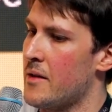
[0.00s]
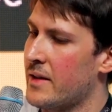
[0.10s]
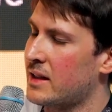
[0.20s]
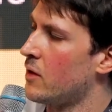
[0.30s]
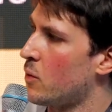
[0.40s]

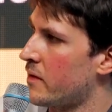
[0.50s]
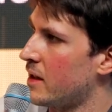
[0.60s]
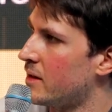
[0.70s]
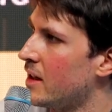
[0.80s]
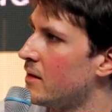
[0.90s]
effectively what
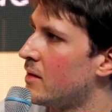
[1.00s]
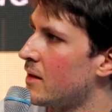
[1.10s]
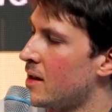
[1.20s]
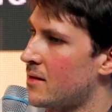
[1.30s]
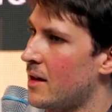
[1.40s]
they did
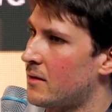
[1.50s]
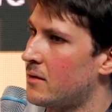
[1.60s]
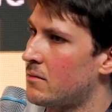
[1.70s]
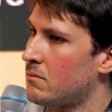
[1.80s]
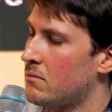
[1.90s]
is
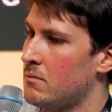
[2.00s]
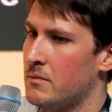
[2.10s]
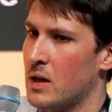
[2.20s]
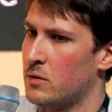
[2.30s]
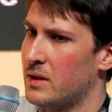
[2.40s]
that
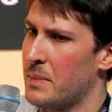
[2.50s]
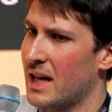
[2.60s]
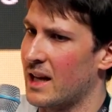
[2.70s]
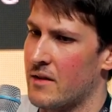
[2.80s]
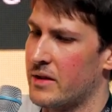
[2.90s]
they would
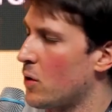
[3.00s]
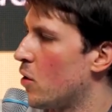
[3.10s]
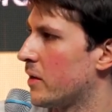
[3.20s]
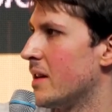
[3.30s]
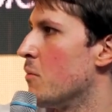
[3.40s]
typically have the
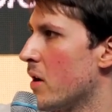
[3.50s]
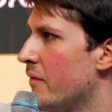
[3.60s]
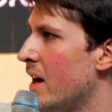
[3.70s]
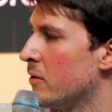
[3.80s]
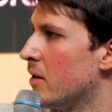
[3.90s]
core team or a
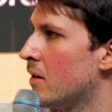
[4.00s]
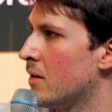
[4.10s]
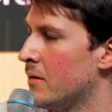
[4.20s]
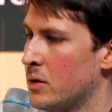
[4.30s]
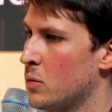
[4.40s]

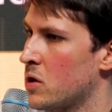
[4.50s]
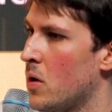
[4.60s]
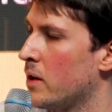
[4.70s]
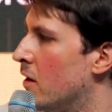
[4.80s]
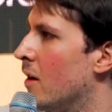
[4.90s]
founder that was
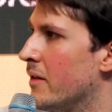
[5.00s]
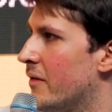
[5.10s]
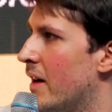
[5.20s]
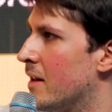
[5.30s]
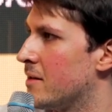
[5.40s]
holding all of
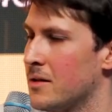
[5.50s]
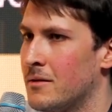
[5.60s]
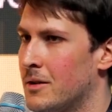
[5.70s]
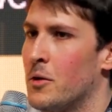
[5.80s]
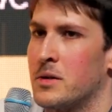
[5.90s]
the funds
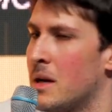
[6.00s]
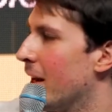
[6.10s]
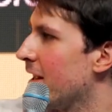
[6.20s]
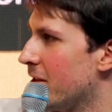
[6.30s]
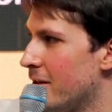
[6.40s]
in you know some
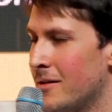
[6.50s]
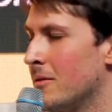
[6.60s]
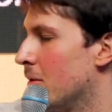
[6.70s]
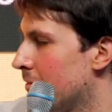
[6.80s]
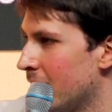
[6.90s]
ledger
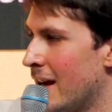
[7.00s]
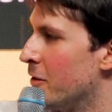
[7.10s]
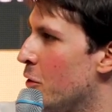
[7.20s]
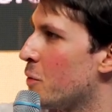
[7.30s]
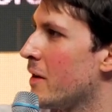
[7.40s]
or
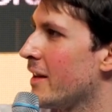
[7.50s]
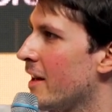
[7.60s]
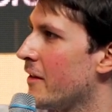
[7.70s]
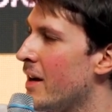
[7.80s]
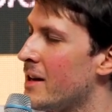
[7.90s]
God knows where they
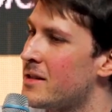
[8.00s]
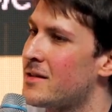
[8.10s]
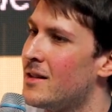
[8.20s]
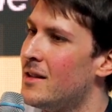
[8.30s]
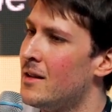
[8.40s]
held the funds.